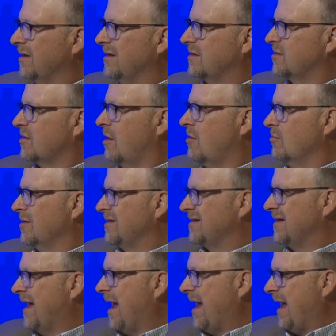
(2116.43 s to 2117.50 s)
It's always
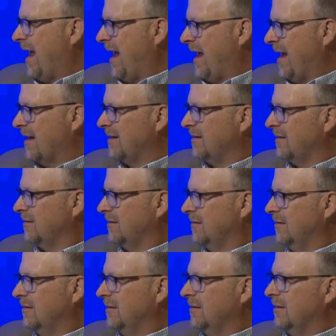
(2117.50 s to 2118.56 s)
that and.
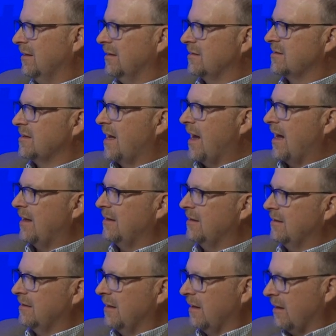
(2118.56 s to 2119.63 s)
It's
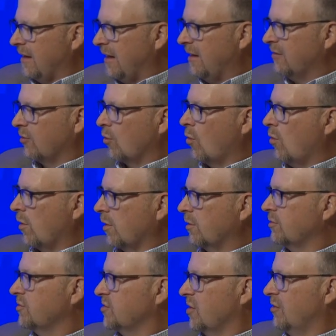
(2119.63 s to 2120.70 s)
not an either
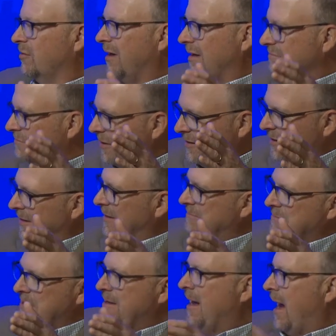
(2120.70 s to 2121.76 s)
or. So again,
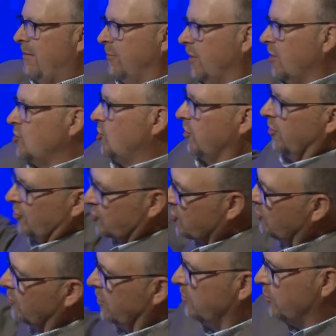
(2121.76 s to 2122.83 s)
I'm an engineer,
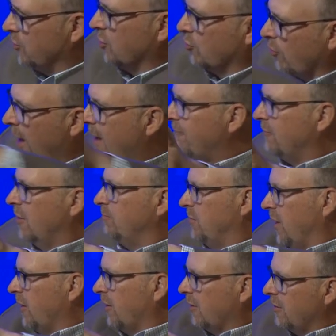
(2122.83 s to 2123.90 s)
so when you put the graph up
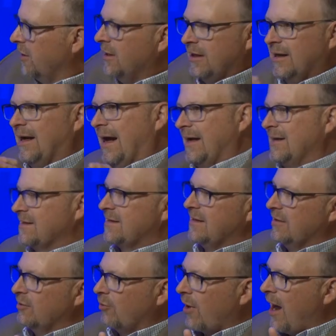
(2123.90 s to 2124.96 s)
there and I can see
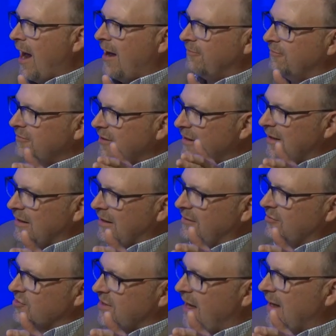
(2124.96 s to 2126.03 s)
the graph in
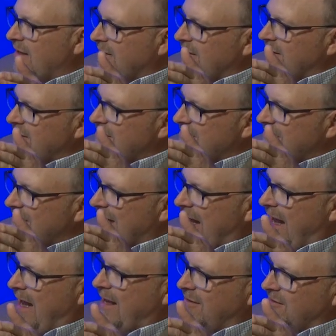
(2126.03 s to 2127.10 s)
either side of this,
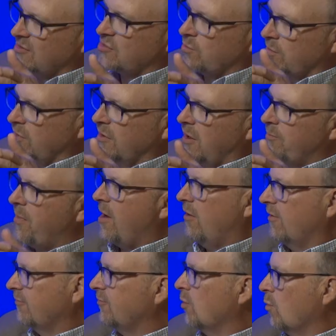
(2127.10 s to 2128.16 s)
the and is really a
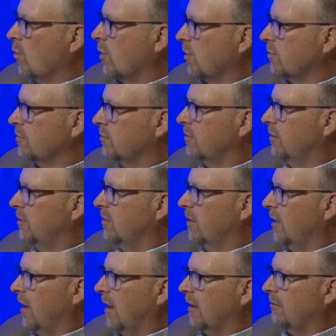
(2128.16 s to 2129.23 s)
powerful word.
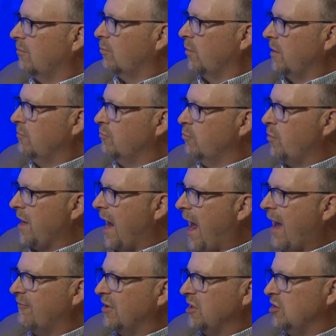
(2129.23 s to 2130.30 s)
And we
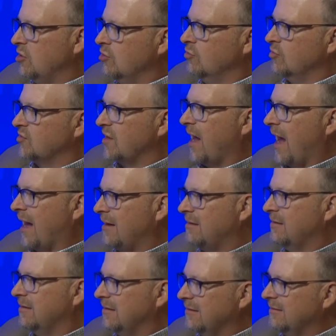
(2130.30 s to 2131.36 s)
haven't used
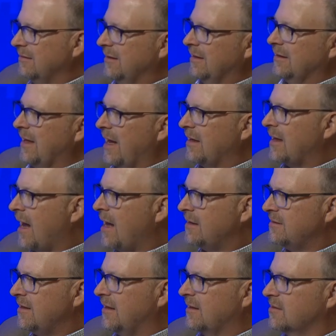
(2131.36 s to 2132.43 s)
that in that
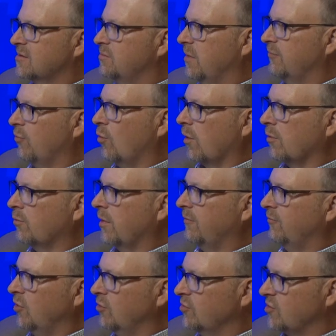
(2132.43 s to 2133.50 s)
context before.
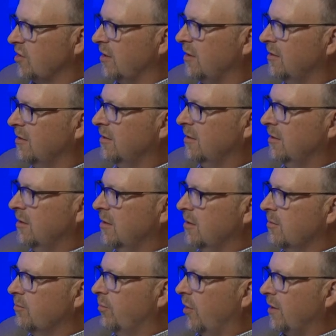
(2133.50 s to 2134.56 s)
We've used it.
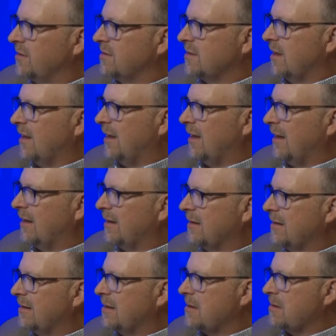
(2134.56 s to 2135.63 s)
But
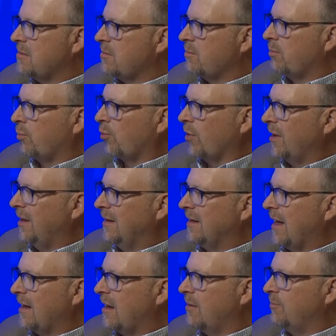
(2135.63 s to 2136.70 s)
bringing
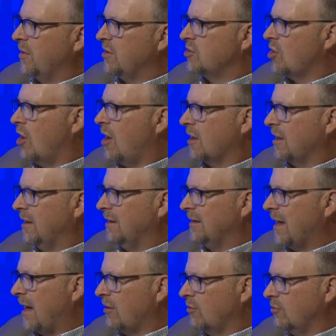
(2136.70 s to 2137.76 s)
that up and talking
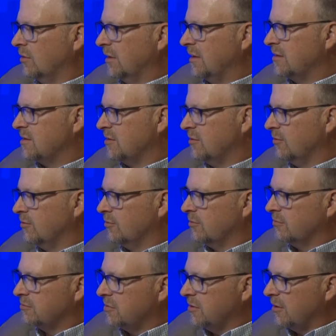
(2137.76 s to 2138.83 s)
not only
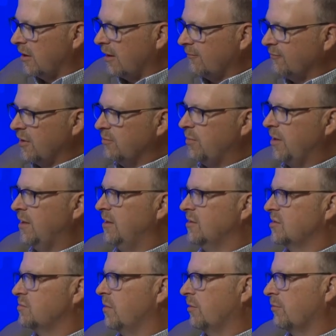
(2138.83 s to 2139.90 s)
to our
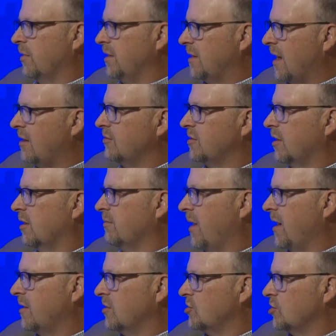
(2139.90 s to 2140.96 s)
VPs, but right down to our
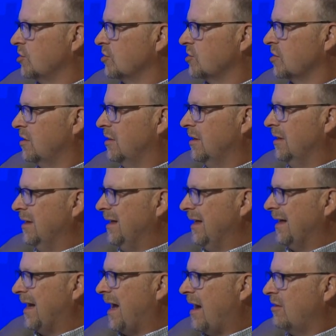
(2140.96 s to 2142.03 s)
managers,
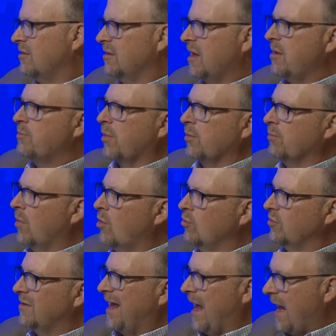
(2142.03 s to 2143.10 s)
and how do they
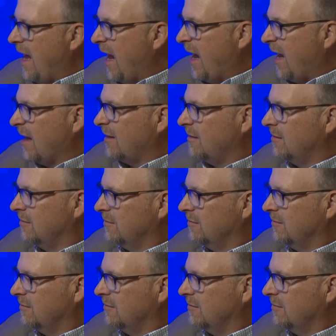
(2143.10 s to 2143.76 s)
promote that and?